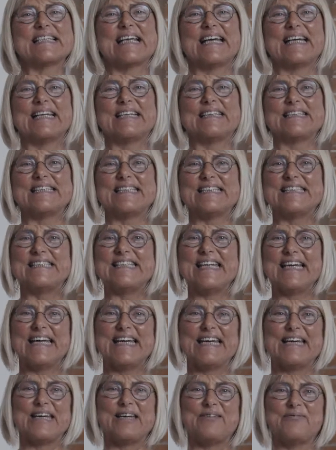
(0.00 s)
and
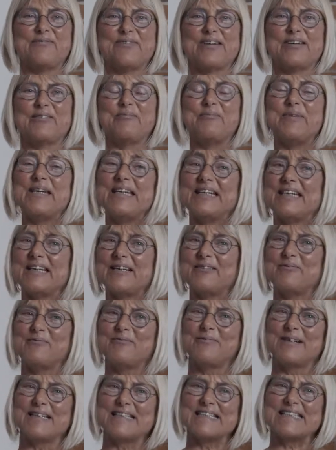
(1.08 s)
today we are meeting
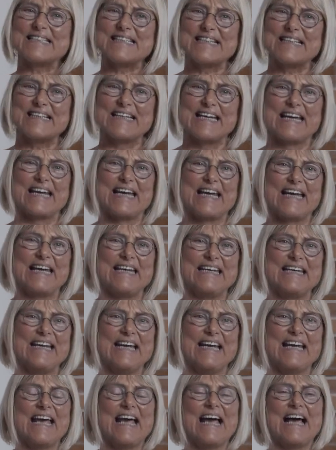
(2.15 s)
once again,
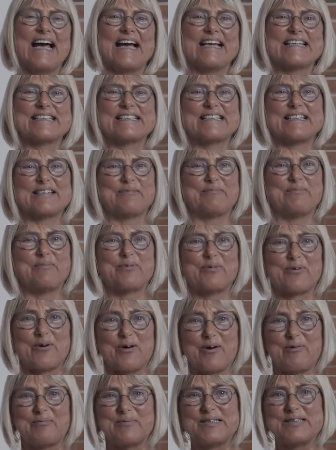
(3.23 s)
as I
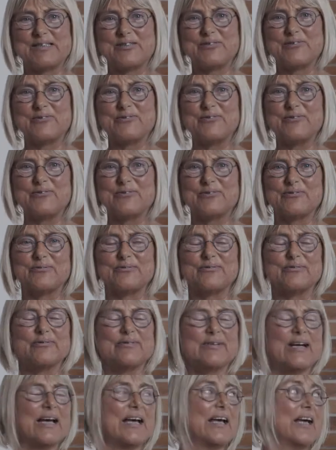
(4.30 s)
promised to you,
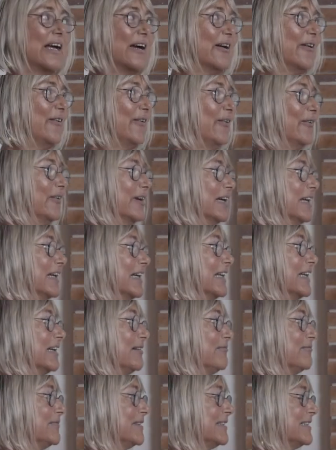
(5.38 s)
going a little
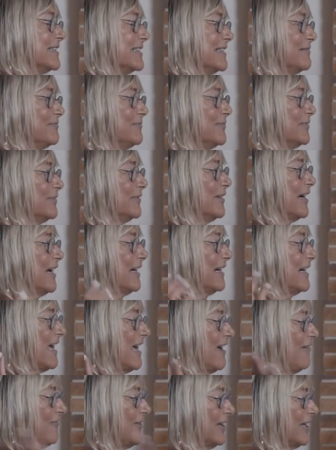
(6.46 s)
bit deeper and
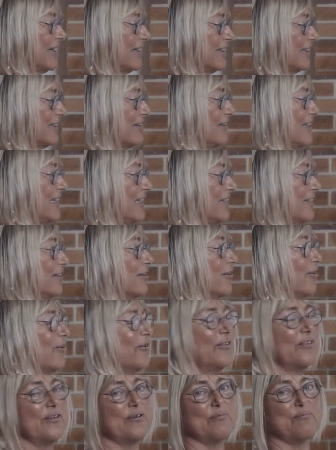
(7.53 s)
having it here
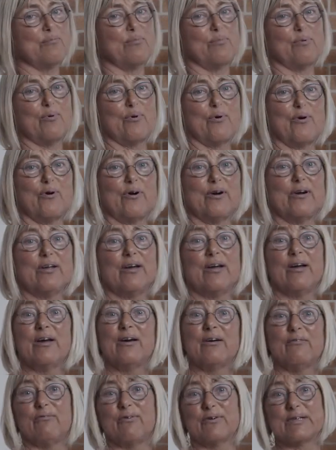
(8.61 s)
on the board
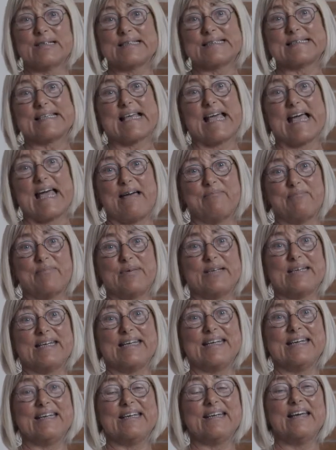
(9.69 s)
what is
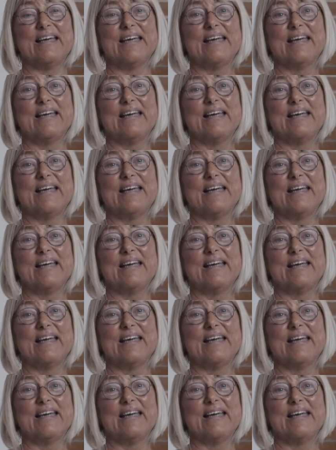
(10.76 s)
happening